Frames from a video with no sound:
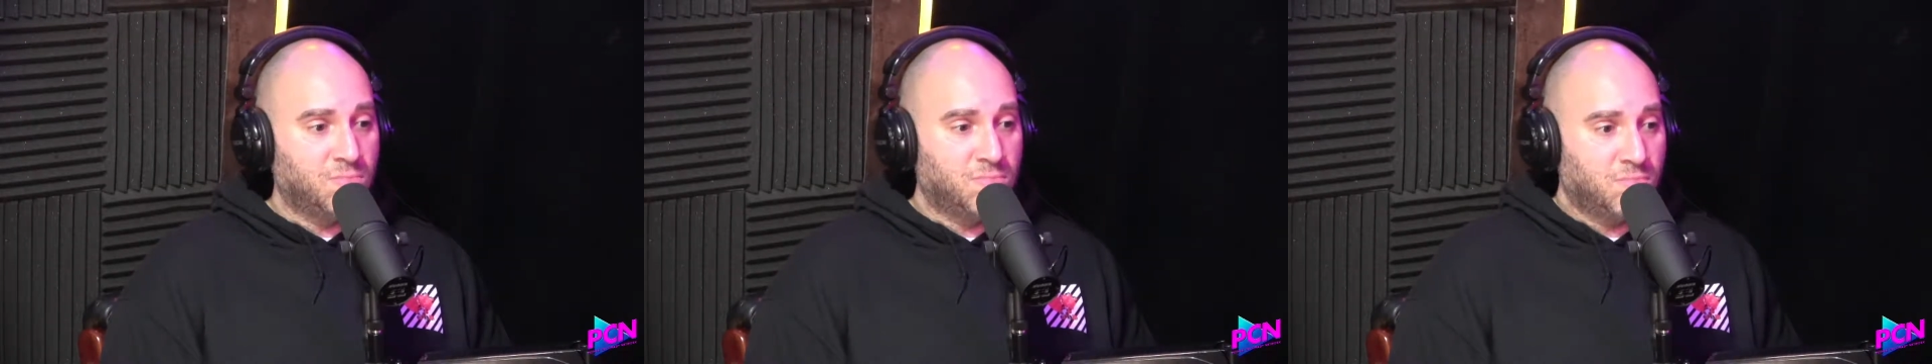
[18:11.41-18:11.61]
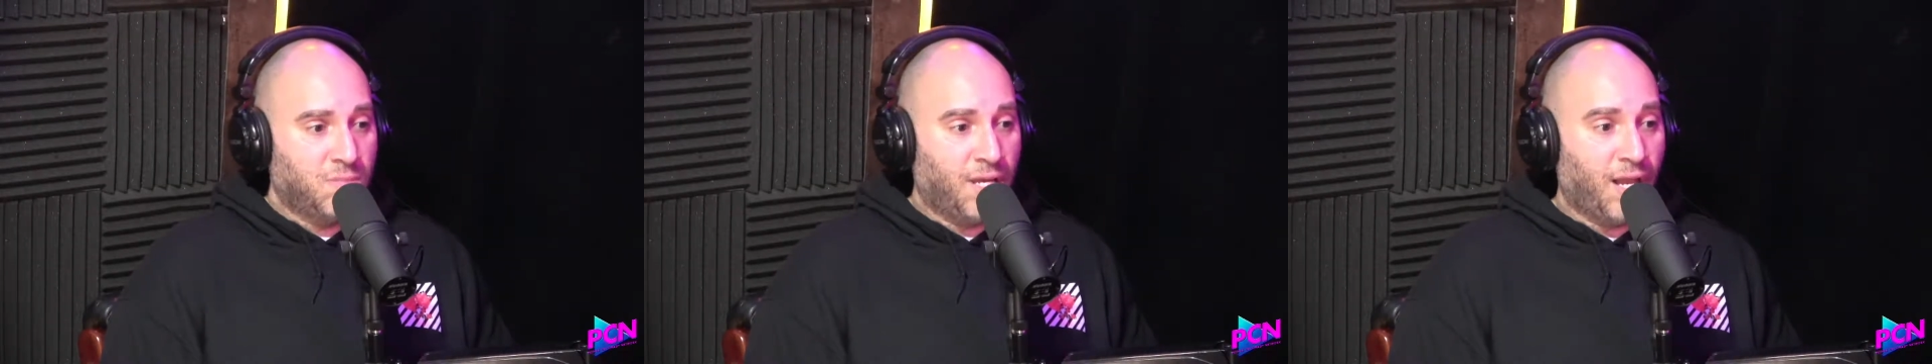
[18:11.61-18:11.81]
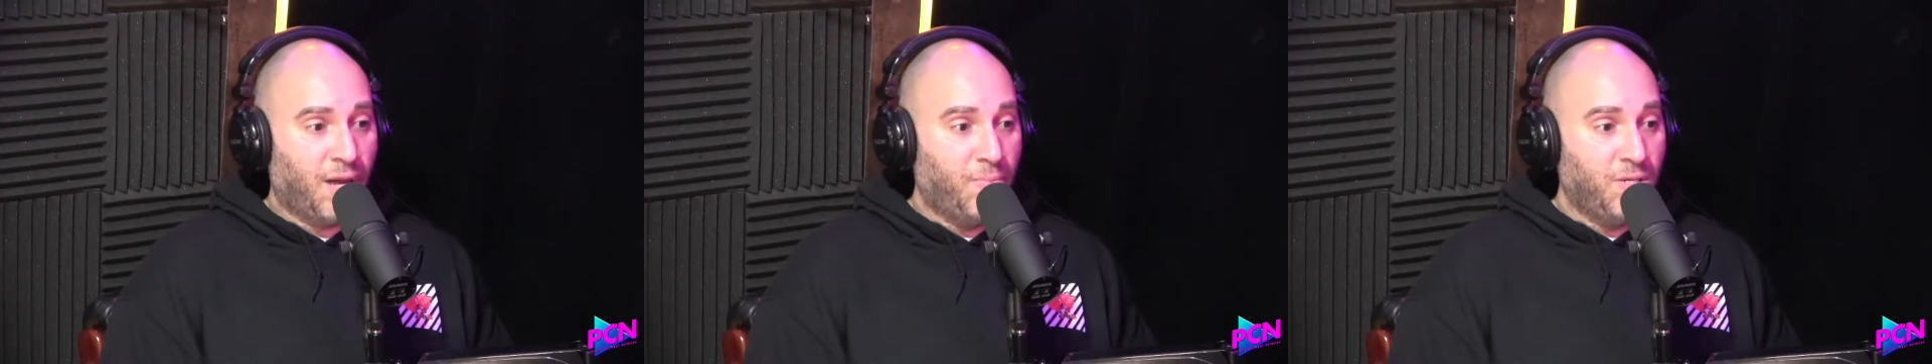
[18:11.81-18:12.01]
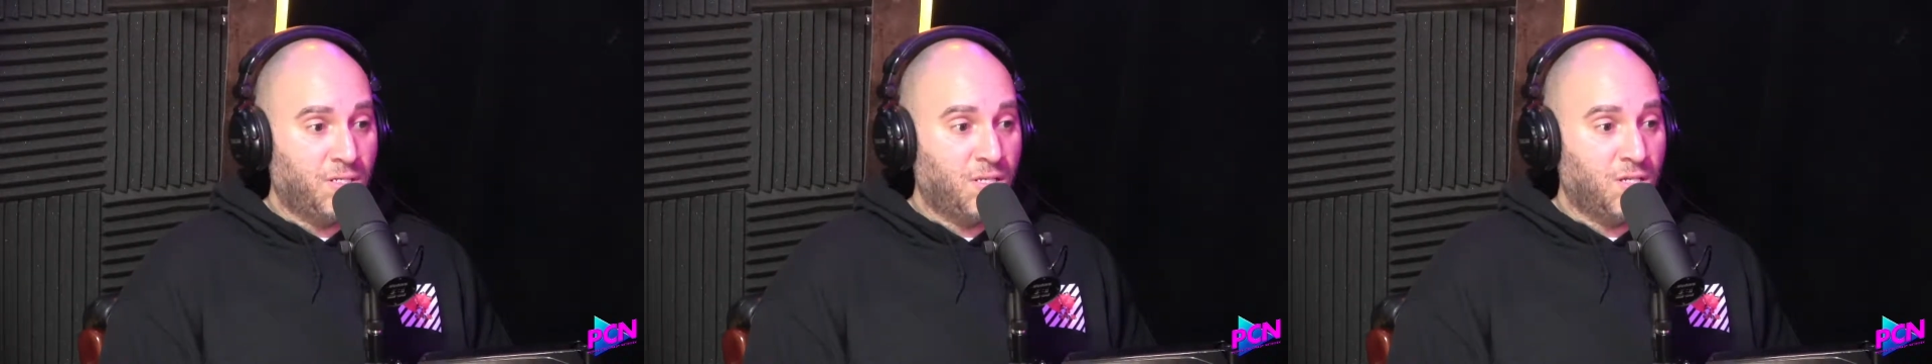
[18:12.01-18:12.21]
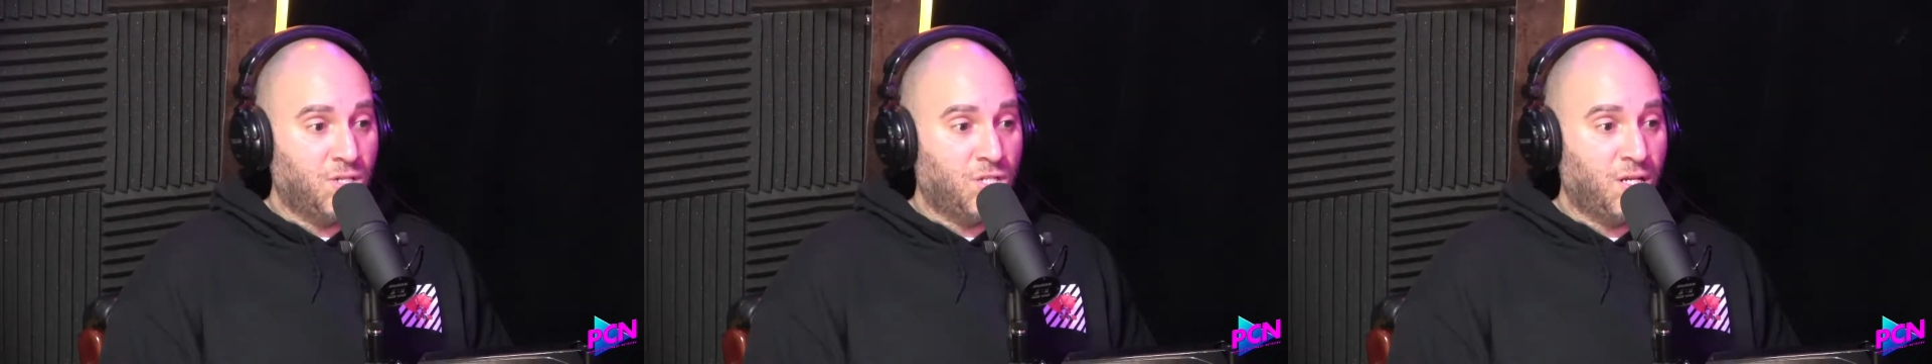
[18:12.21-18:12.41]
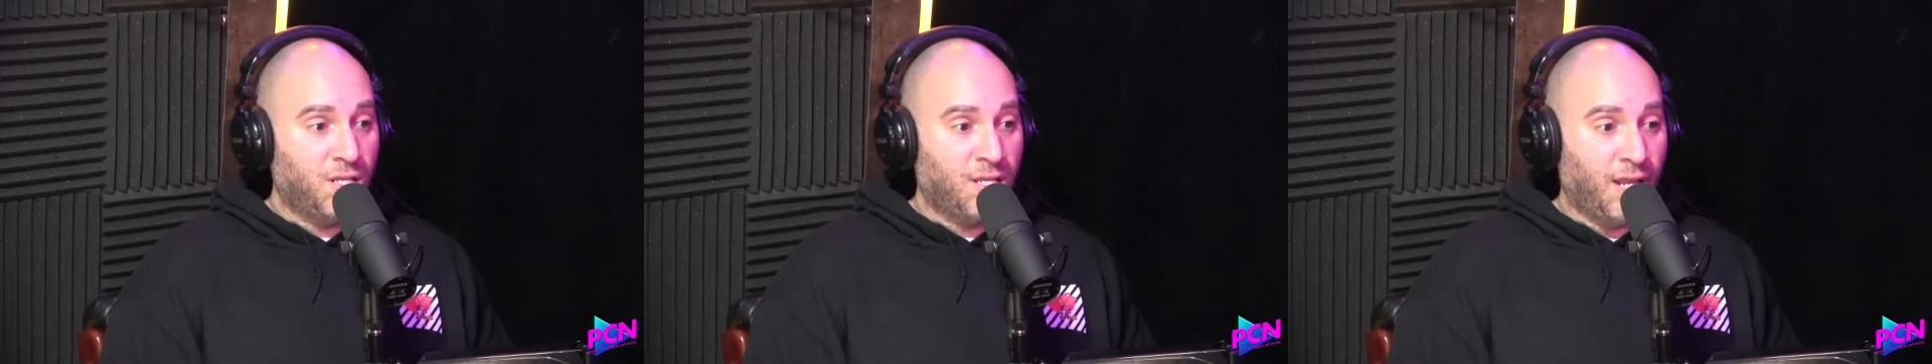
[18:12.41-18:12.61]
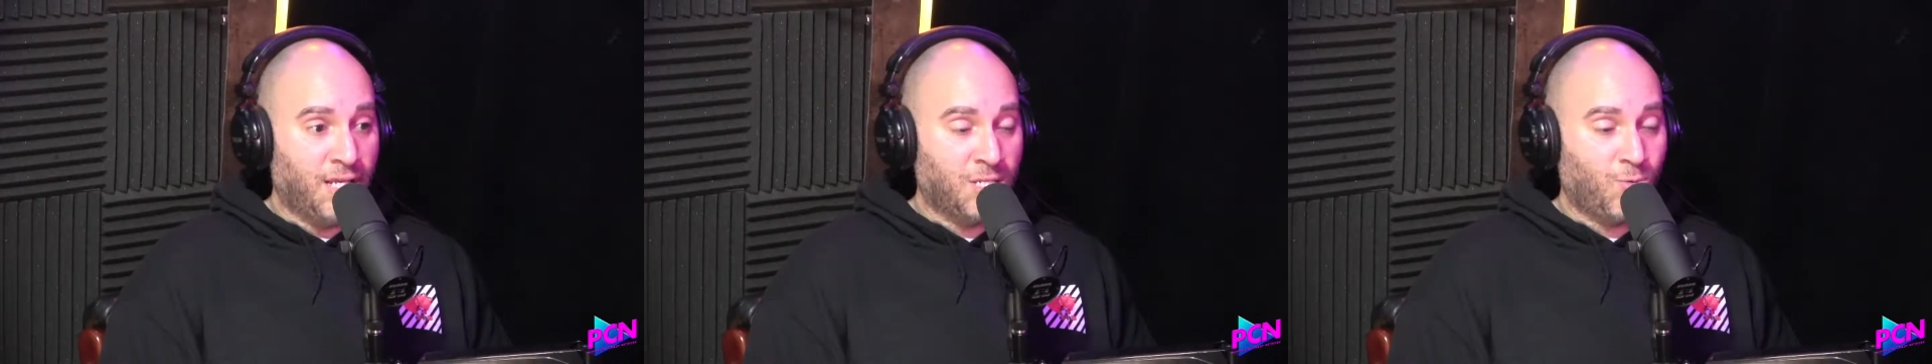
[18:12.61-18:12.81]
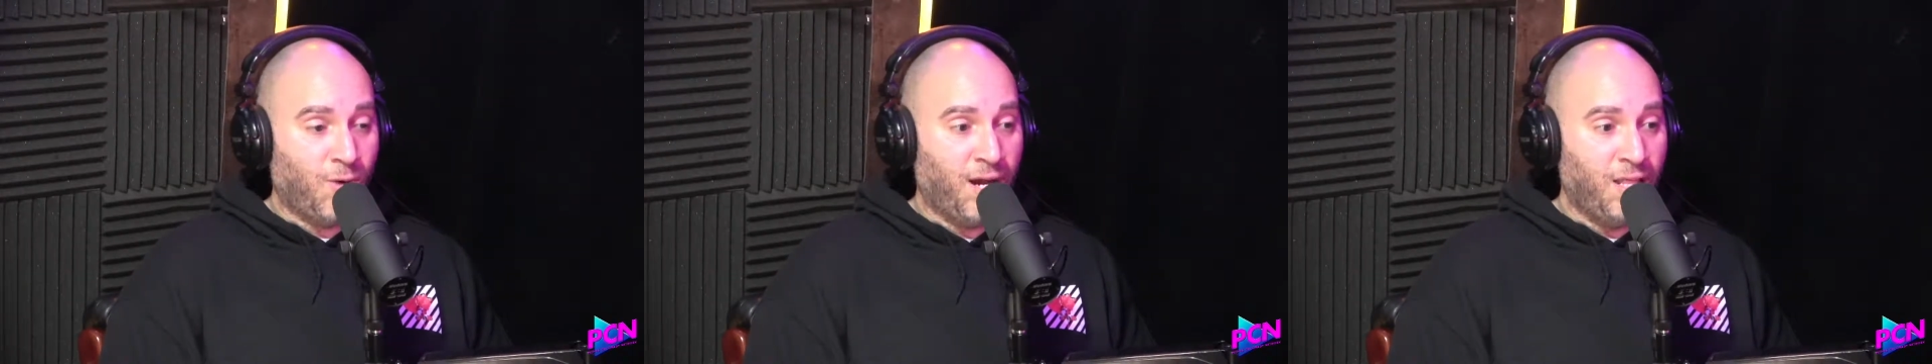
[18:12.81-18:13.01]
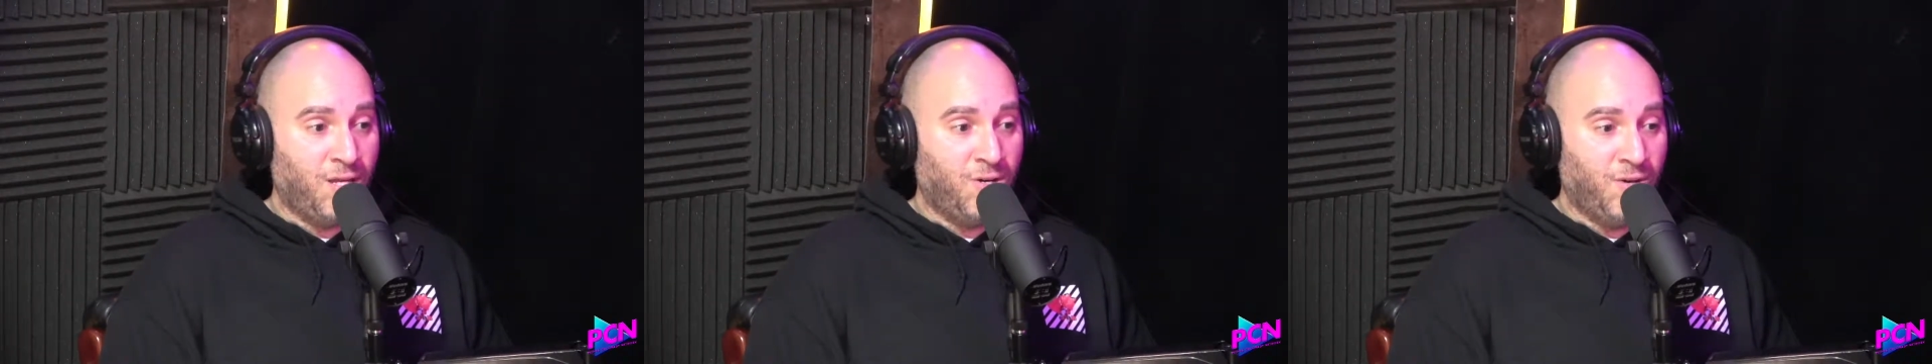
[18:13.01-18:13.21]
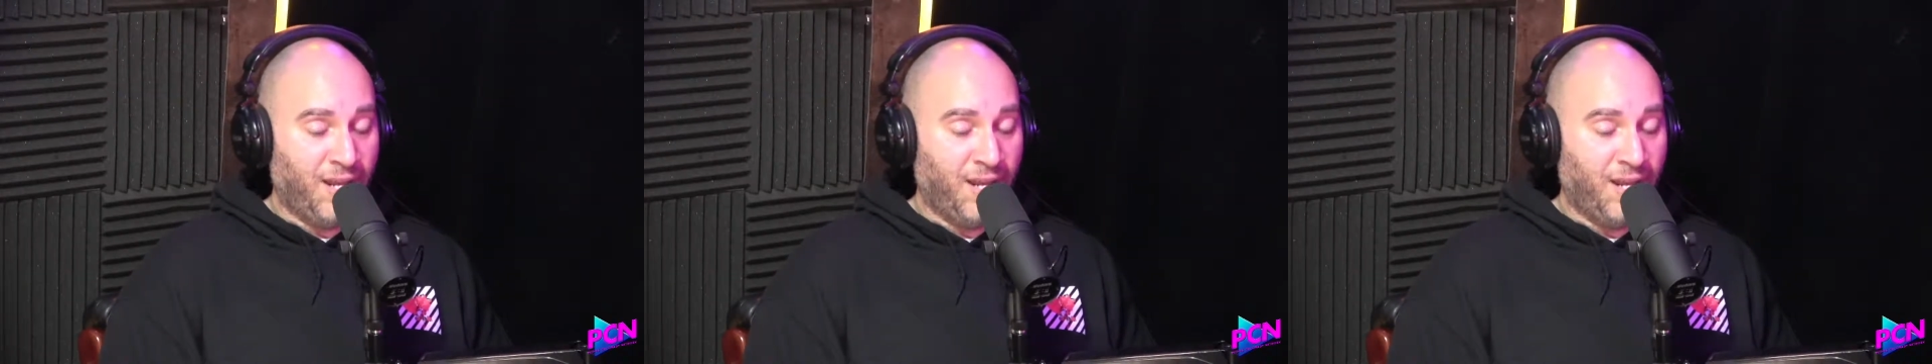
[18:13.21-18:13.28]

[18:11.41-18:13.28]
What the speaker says: like, I'll be sitting there chilling, I swallow,